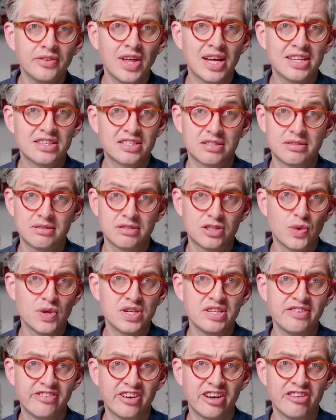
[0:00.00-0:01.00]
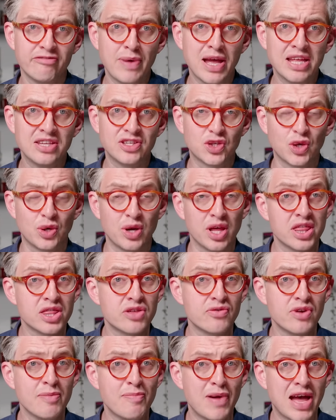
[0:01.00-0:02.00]
That's 25 pence on a
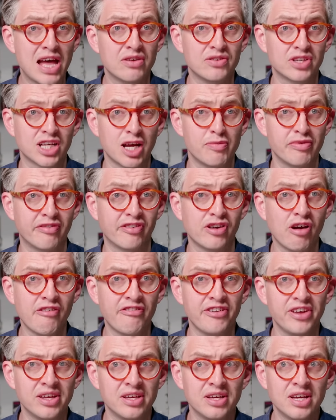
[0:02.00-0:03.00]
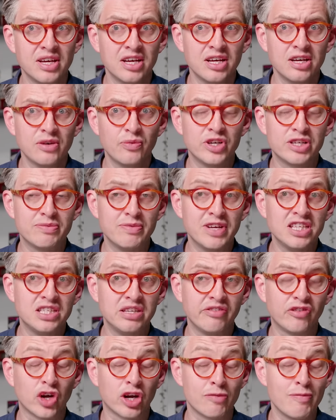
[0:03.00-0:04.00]
£3 cup of coffee, which means
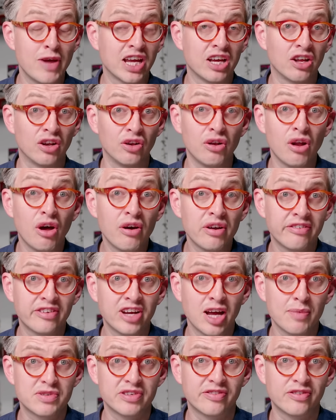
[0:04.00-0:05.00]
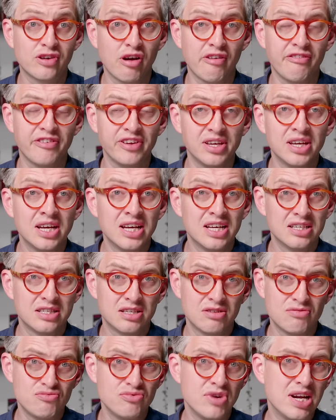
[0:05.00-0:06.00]
you've got to make a lot of cups of coffee
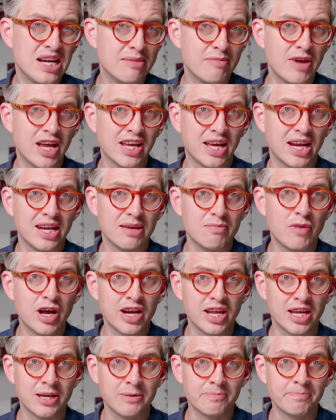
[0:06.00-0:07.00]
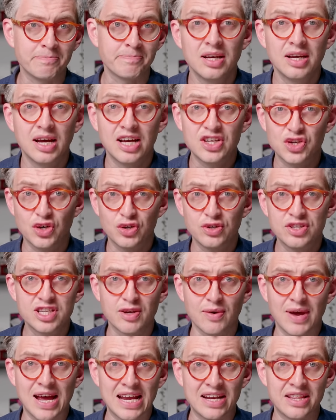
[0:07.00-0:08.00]
to really make any money. I should
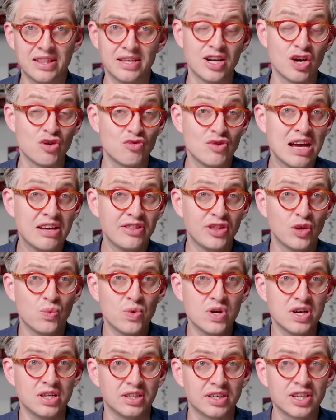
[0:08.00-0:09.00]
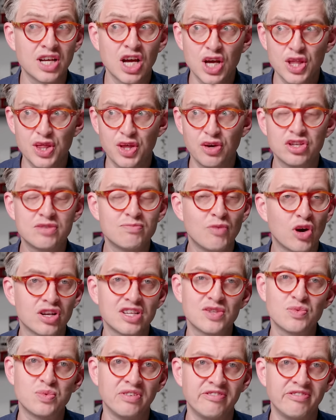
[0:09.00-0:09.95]
also add that around the world, those models